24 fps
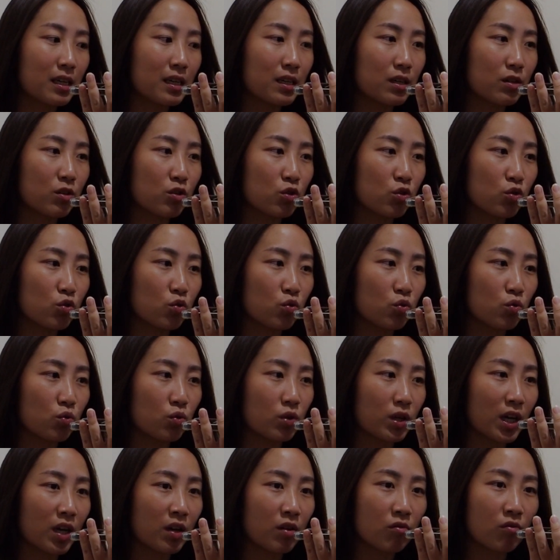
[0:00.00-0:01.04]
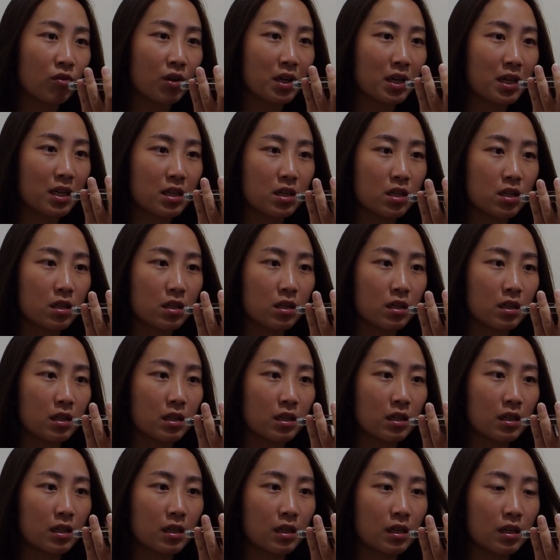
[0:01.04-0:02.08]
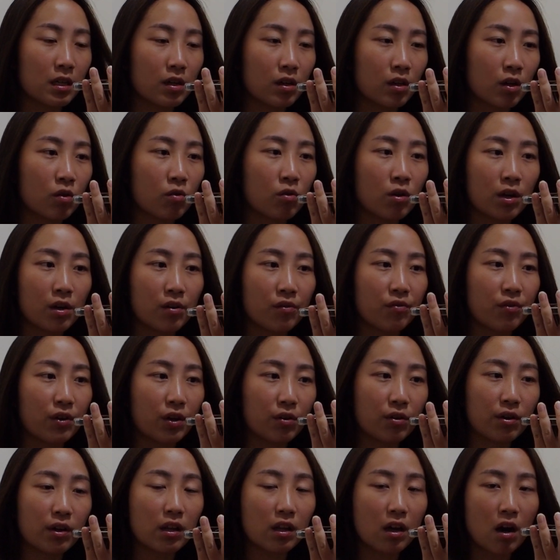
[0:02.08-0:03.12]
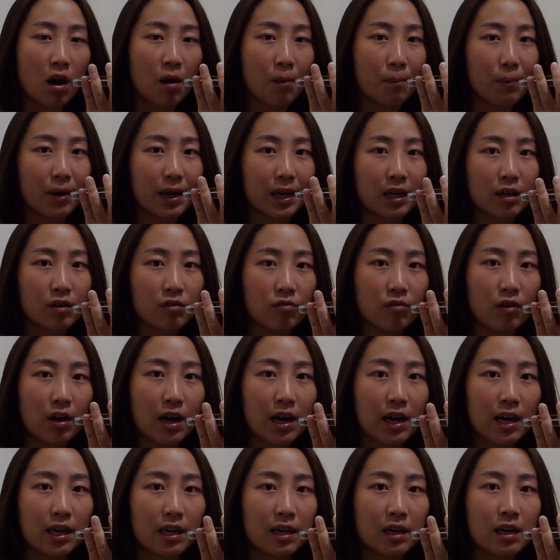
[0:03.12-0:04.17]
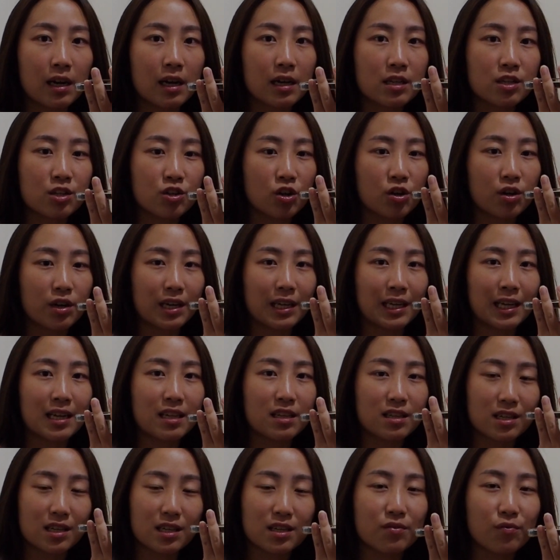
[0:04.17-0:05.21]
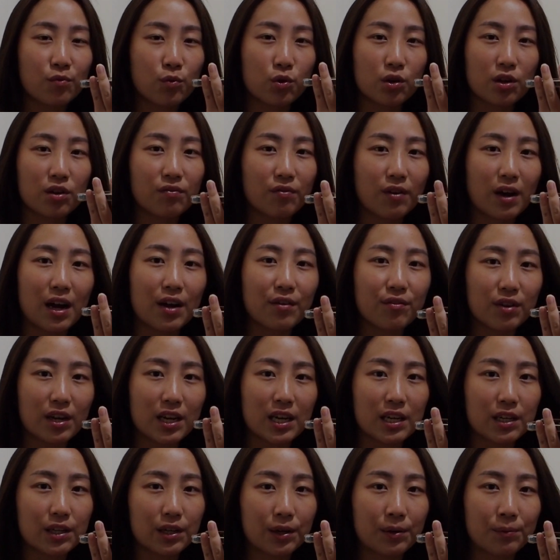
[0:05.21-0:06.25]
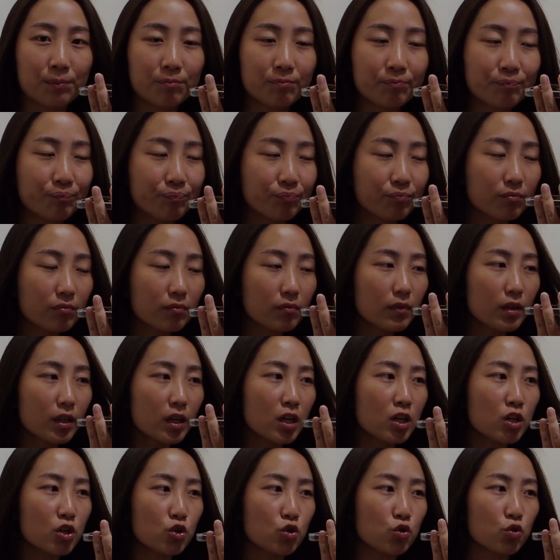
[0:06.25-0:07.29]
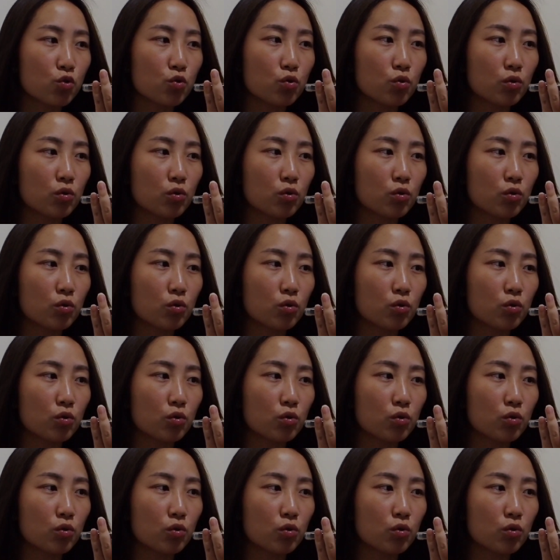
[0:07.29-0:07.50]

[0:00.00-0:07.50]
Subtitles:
to get ready to go on a very long bike ride starting at 6:45 a.m. to